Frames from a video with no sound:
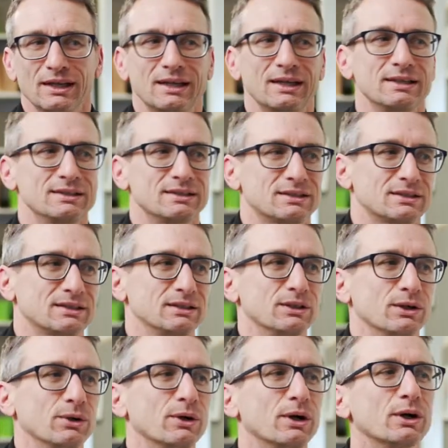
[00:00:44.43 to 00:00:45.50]
here's
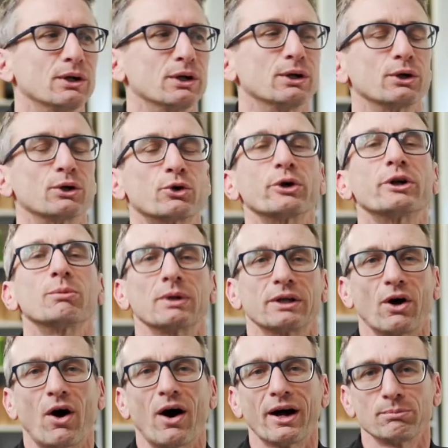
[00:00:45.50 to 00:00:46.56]
an incredibly
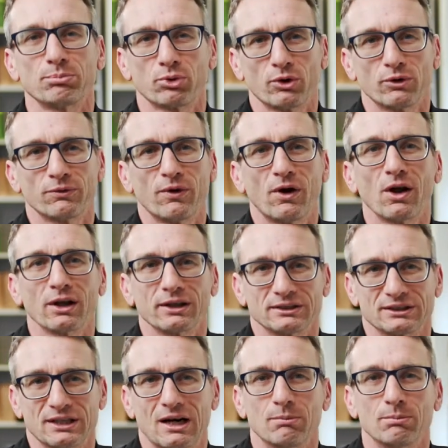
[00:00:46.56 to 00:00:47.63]
high profile
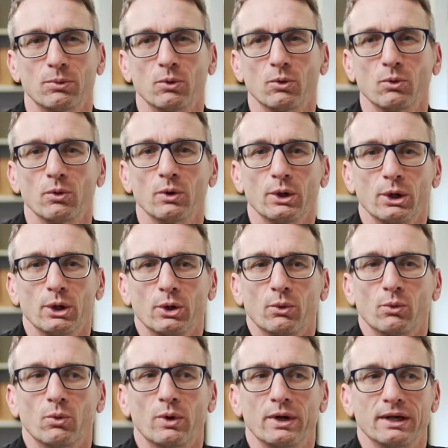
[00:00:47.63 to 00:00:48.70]
example
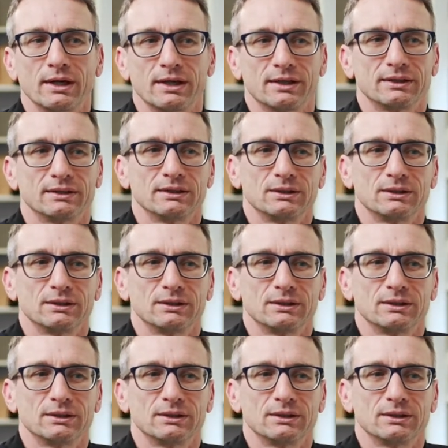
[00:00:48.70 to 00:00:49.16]
where